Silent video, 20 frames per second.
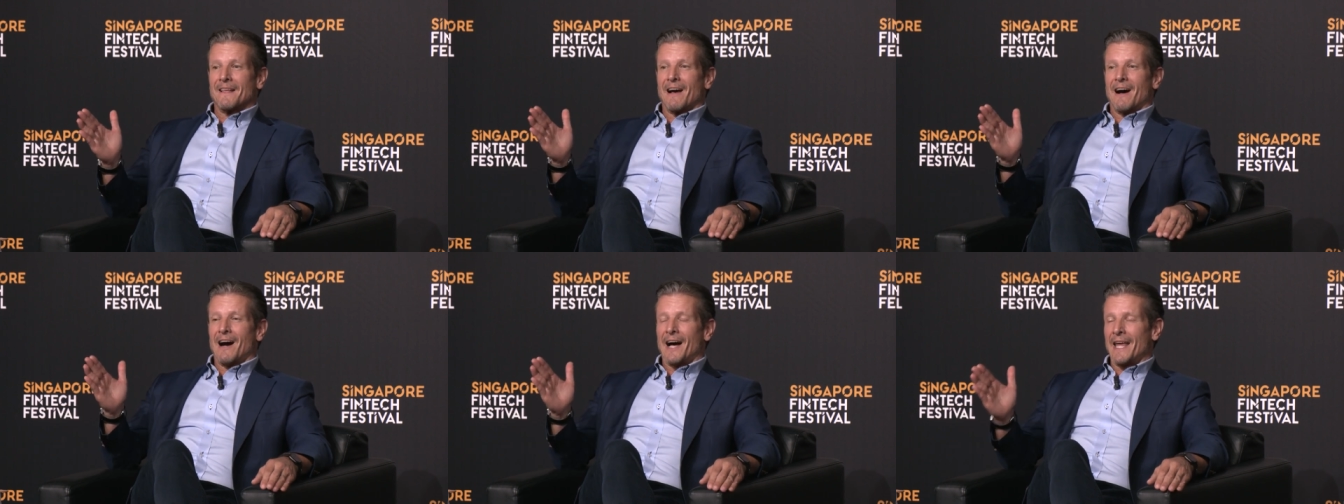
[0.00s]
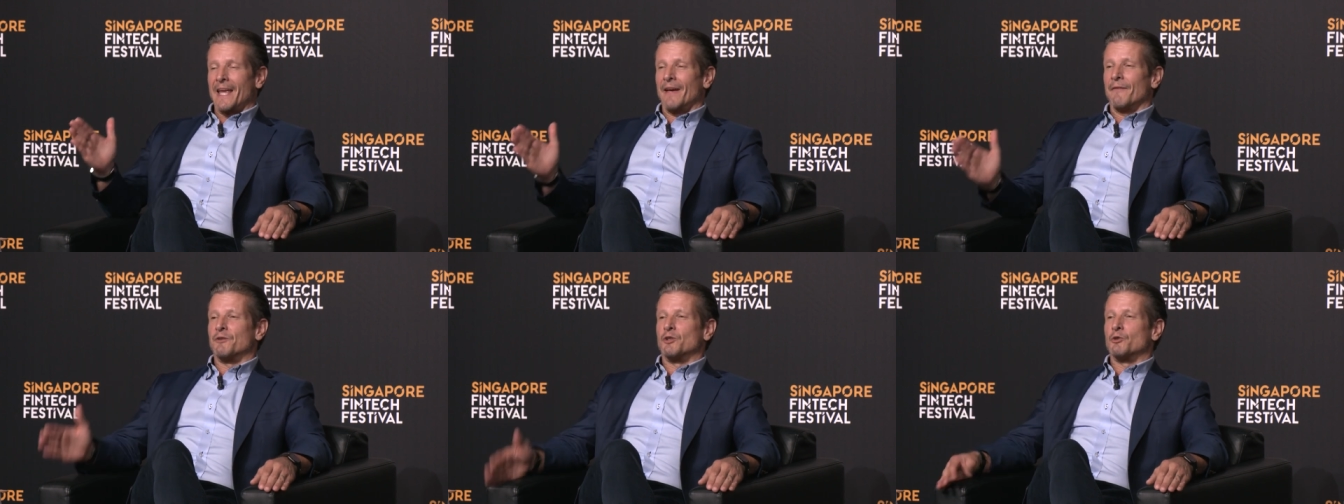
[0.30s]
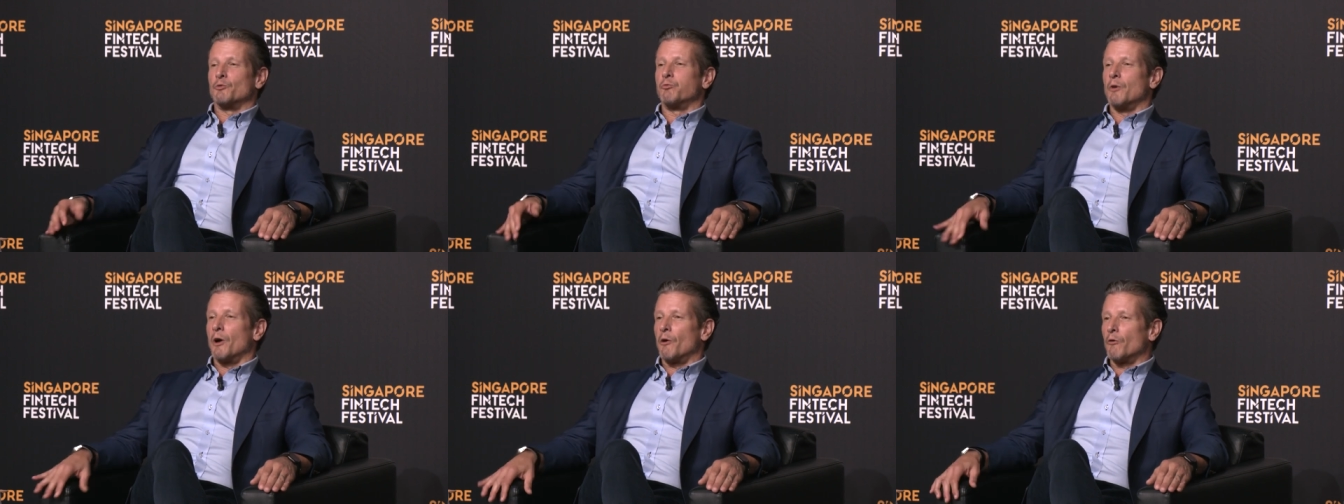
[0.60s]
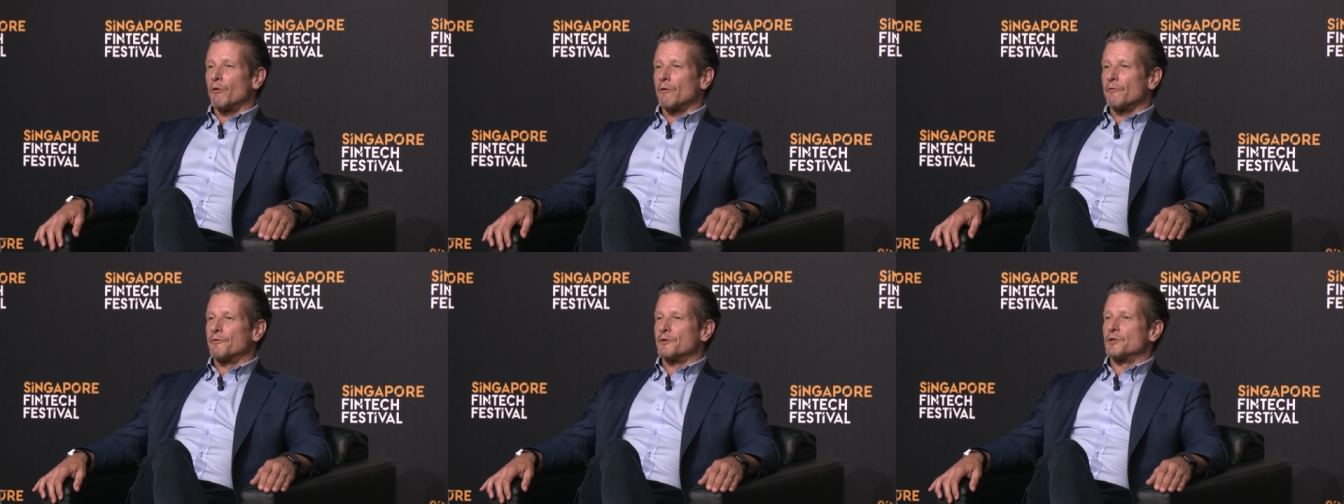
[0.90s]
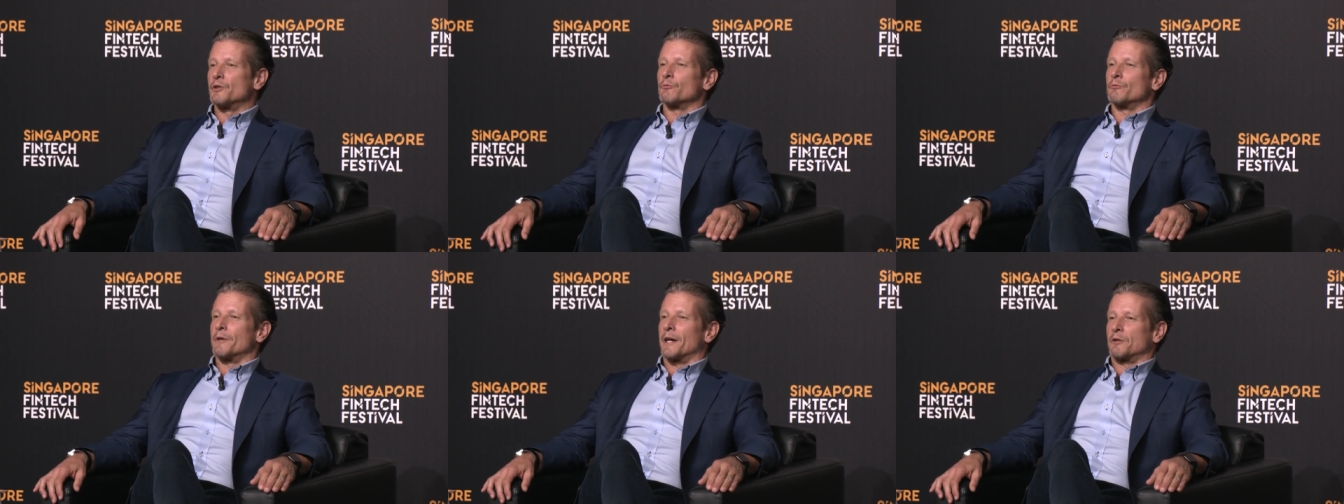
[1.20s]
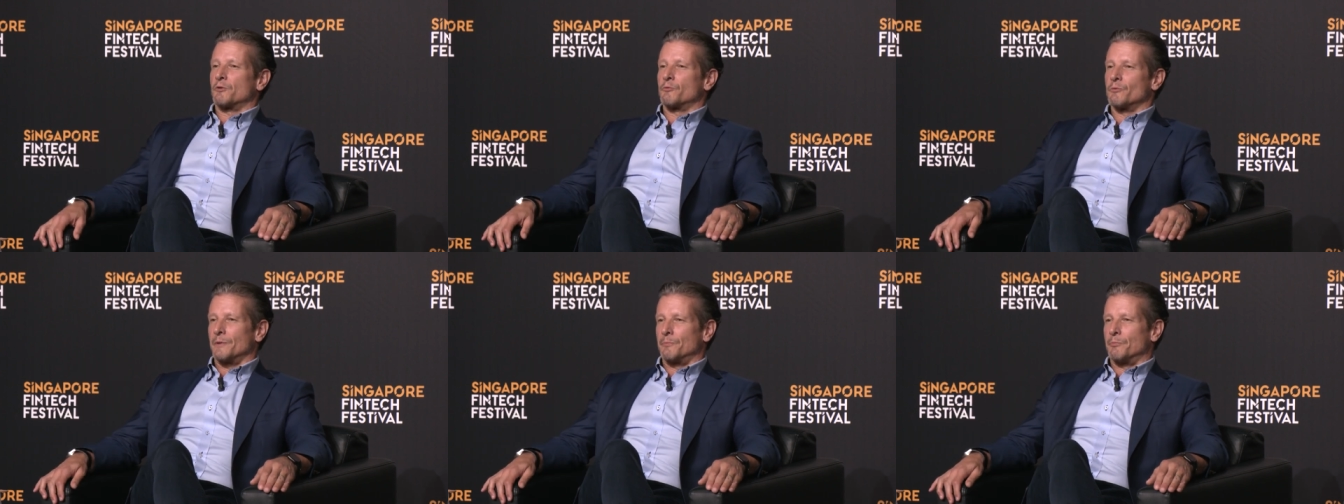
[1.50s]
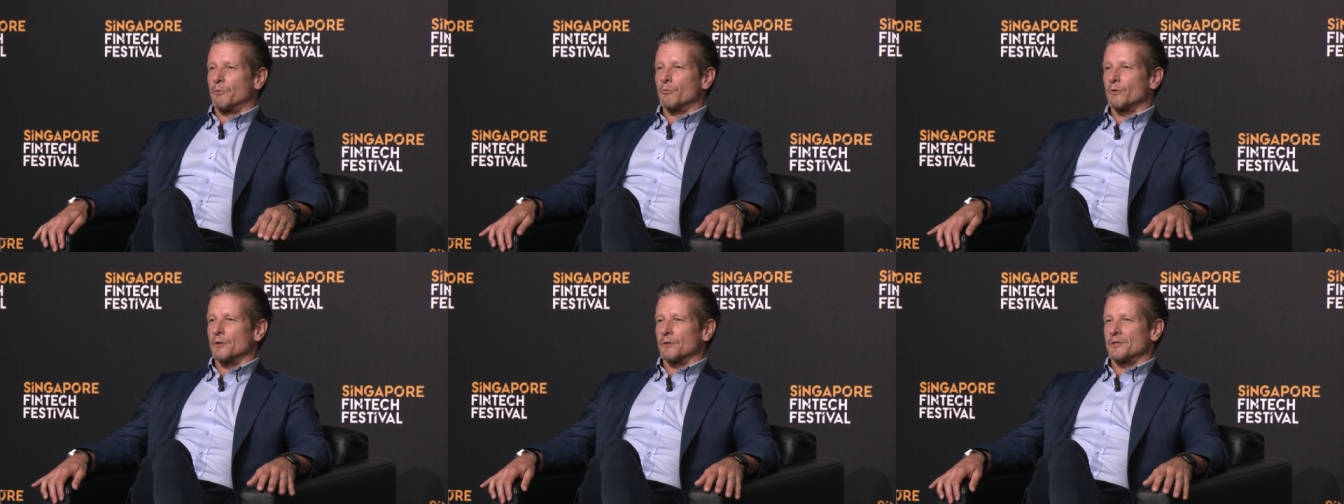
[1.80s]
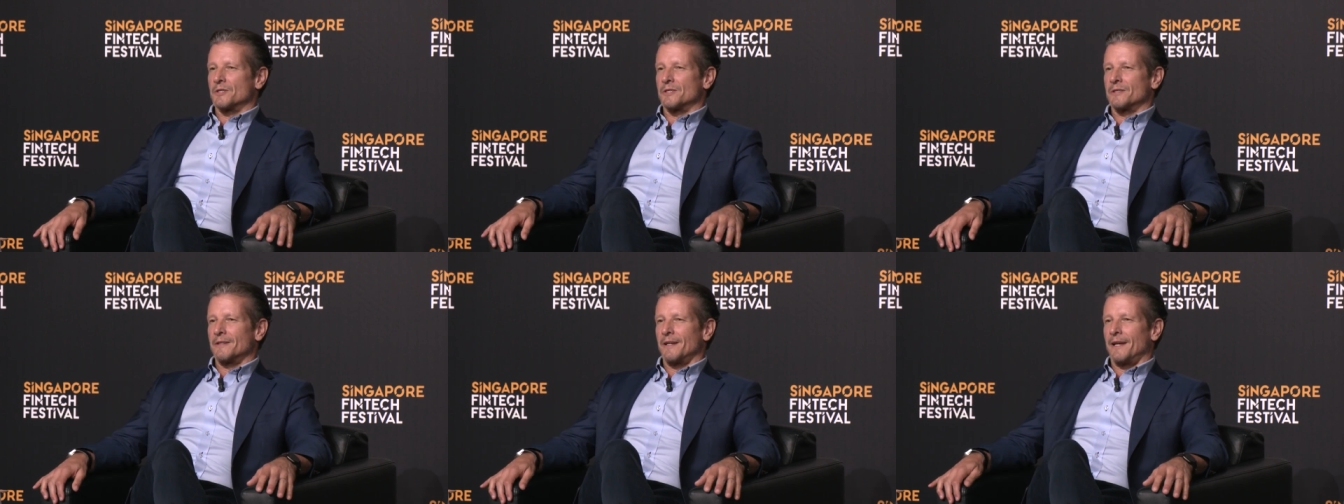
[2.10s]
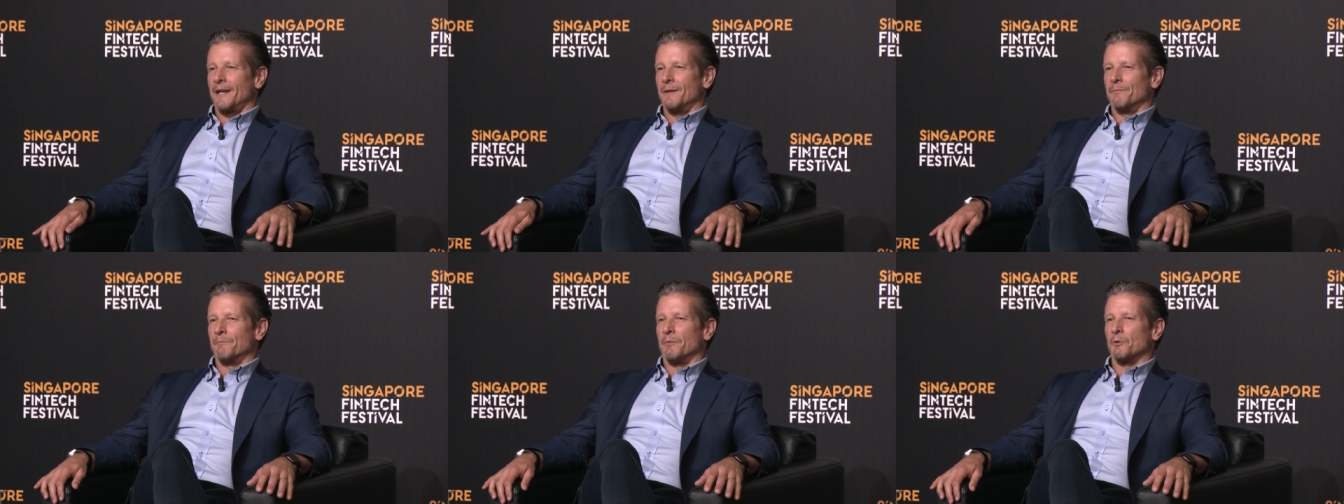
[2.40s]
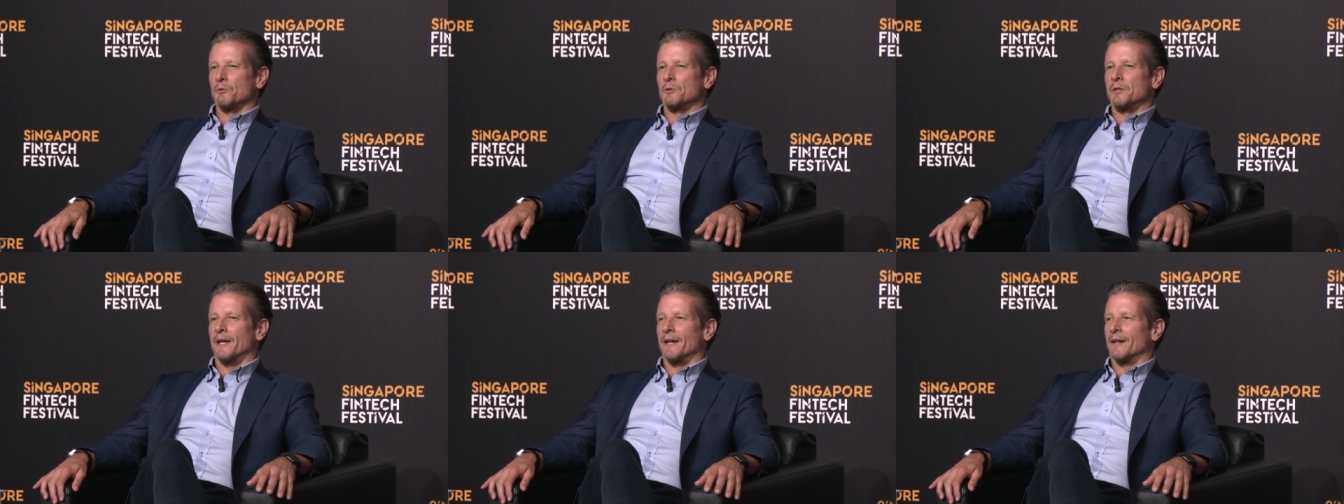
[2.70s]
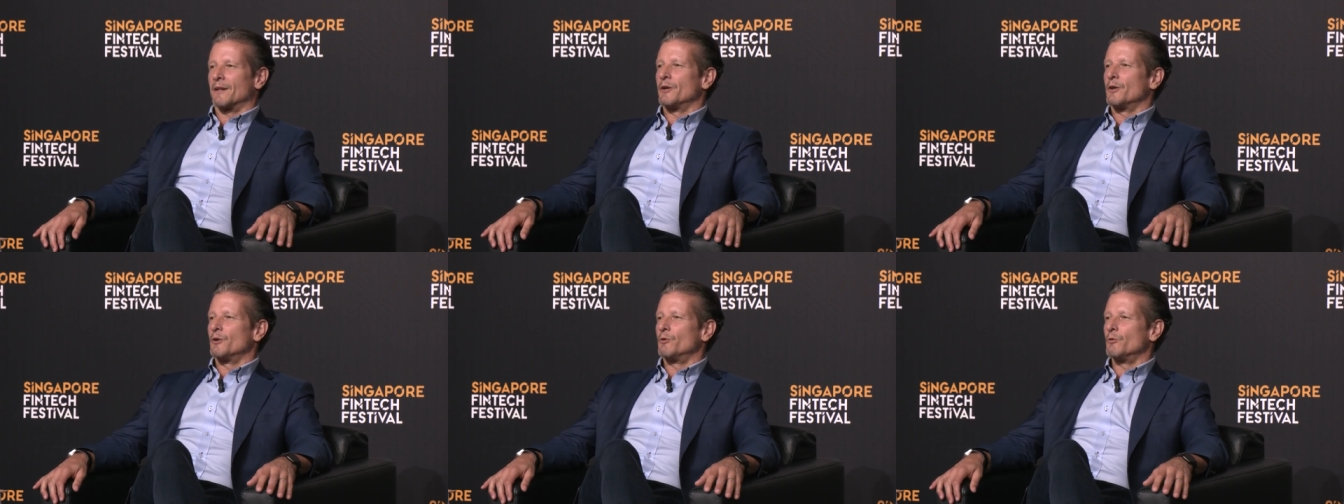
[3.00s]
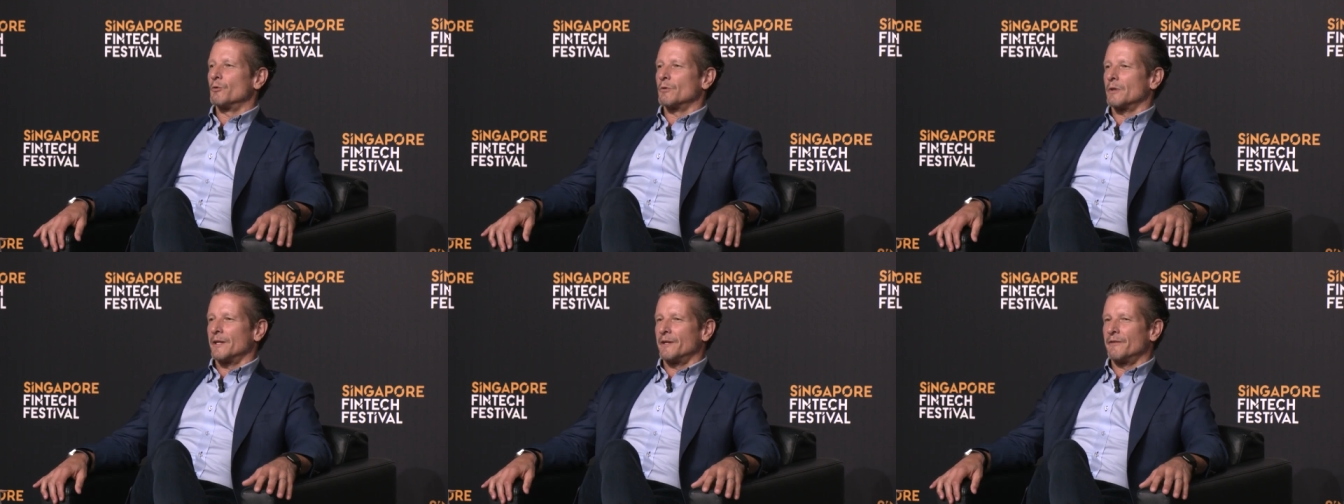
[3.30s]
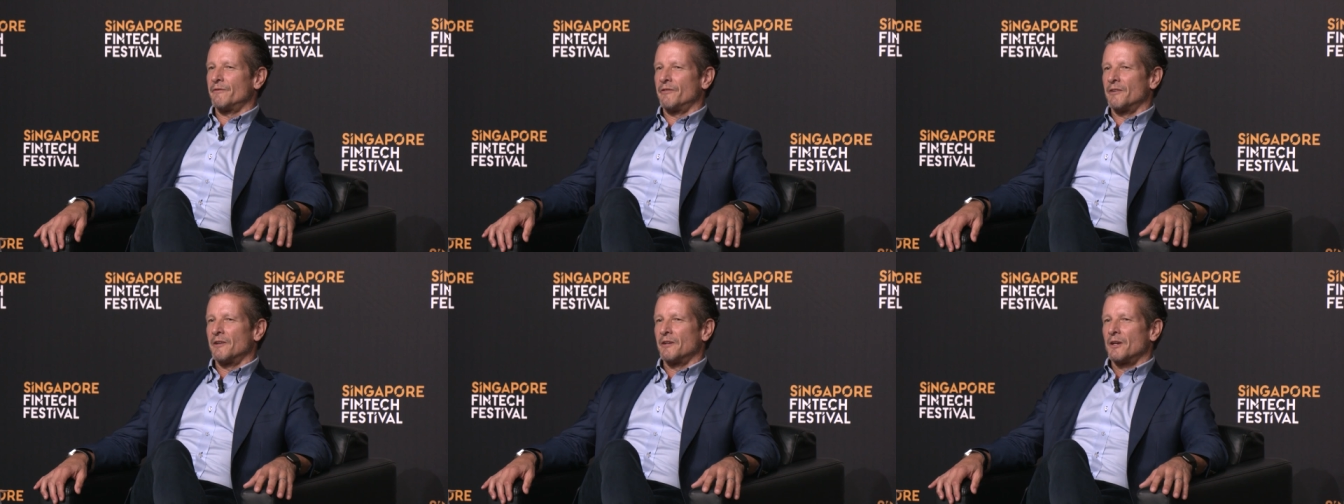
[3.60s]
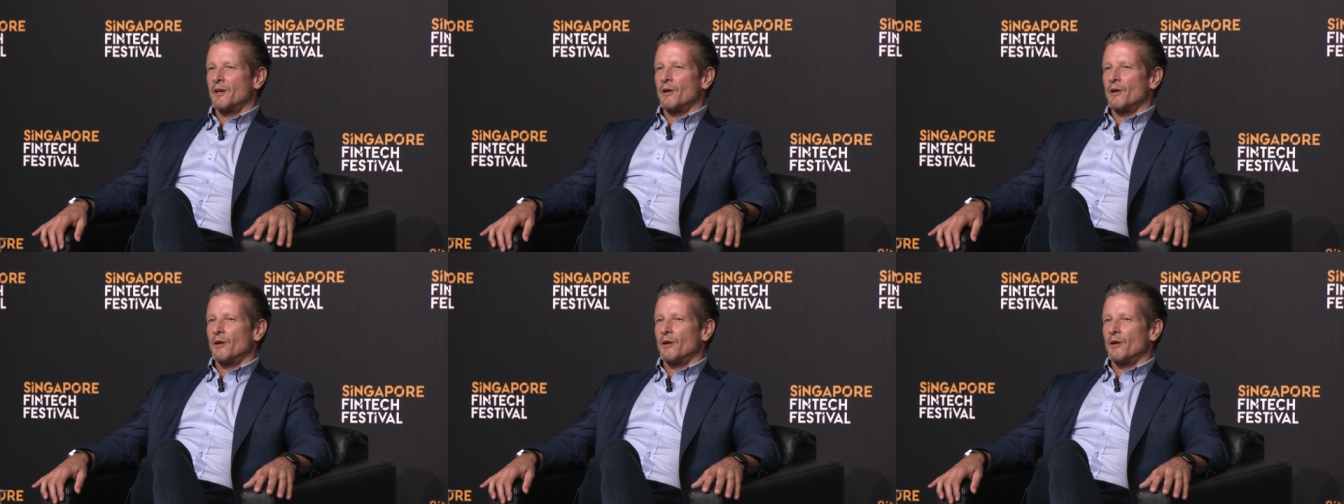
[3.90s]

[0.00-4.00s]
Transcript: I have 12 direct reports in bolttech who live